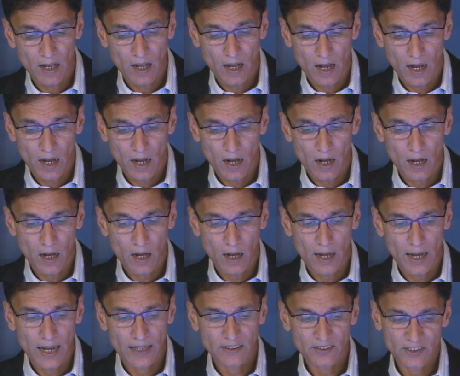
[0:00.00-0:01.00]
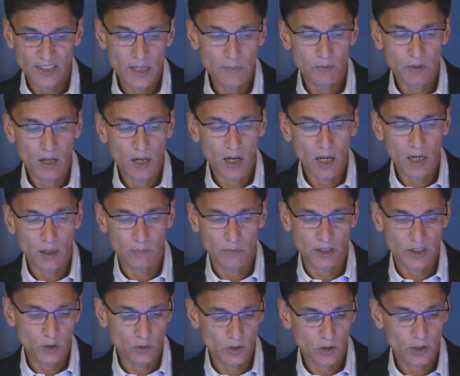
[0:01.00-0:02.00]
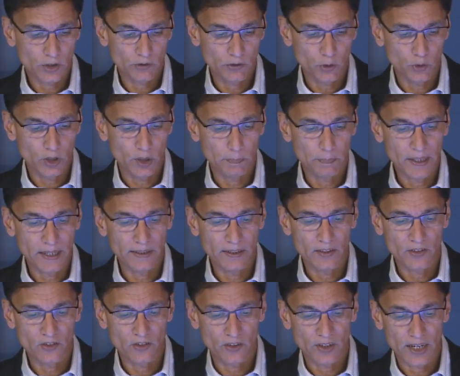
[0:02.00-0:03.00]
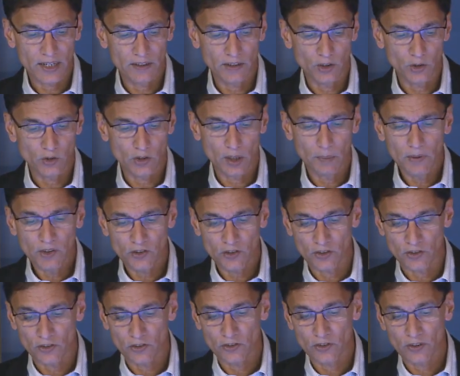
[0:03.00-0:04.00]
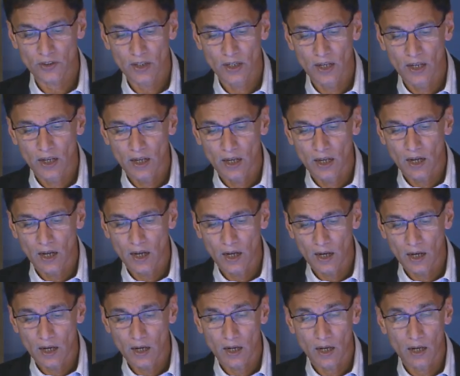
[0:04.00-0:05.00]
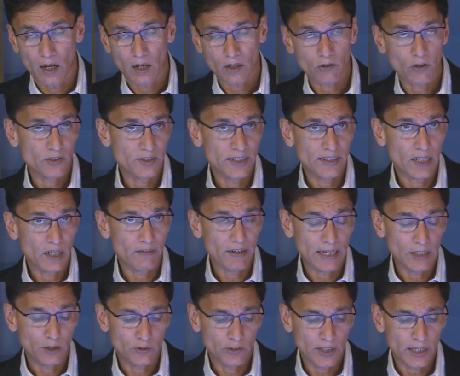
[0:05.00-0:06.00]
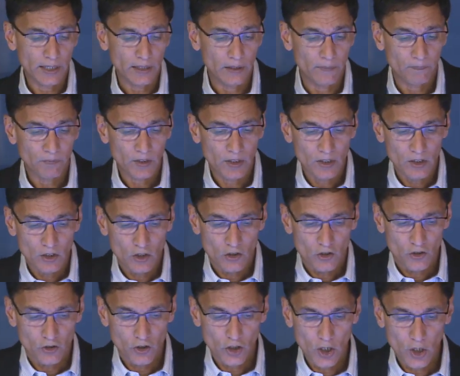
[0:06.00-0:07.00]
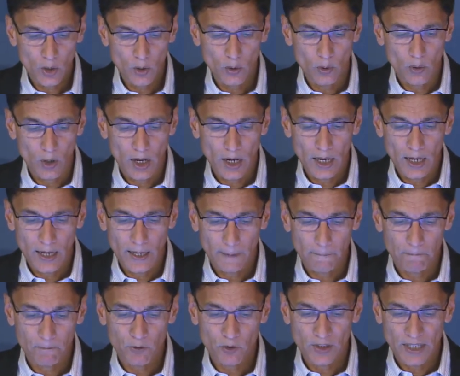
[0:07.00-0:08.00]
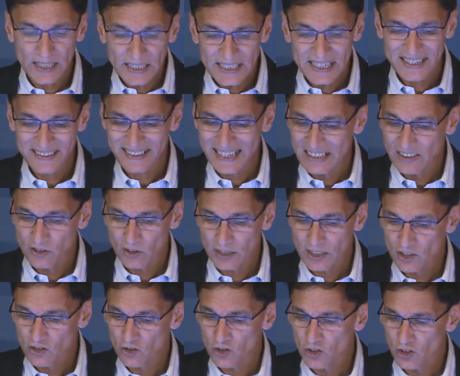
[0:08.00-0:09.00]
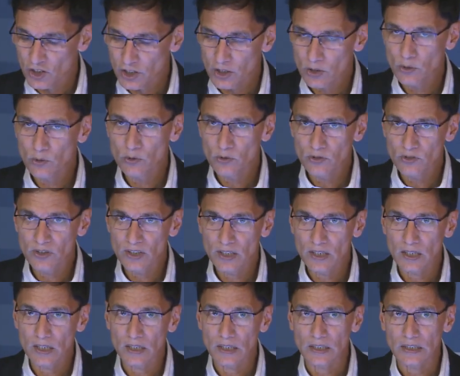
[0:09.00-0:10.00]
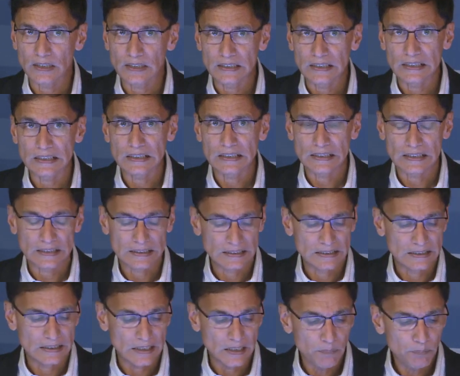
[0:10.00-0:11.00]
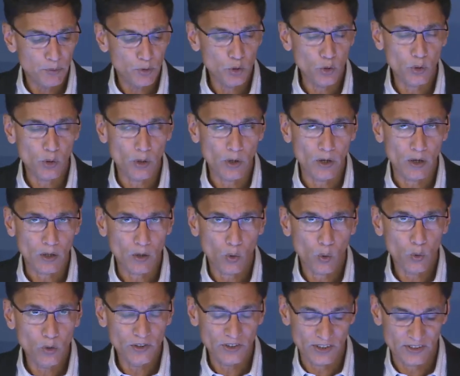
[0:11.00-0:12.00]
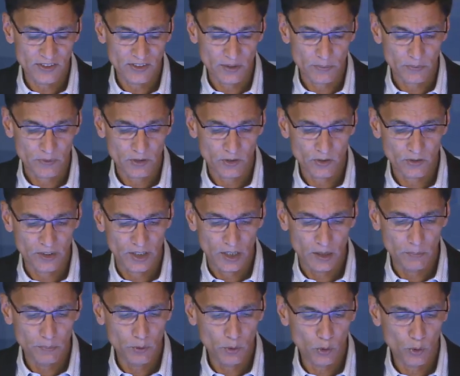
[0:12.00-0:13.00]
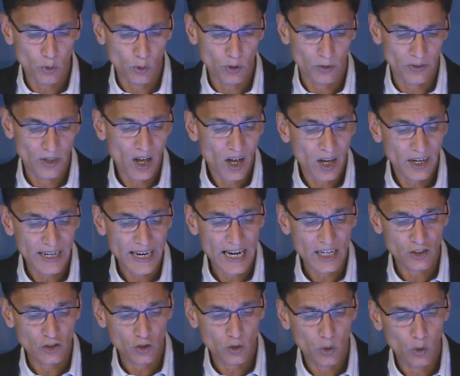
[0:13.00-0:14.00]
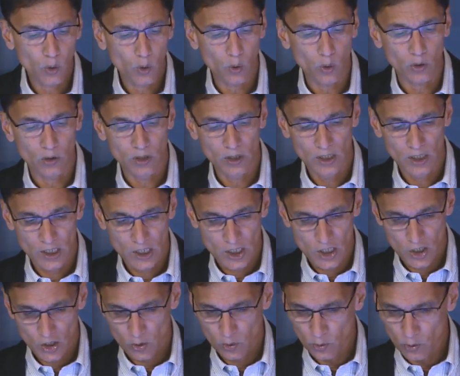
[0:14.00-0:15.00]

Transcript: at the same time reduce the fuel dependence and reduce emissions across the entire value chain. So, uh, so the idea essentially is to use the, the, the impure coal systems, so the impure, the high ash coal, to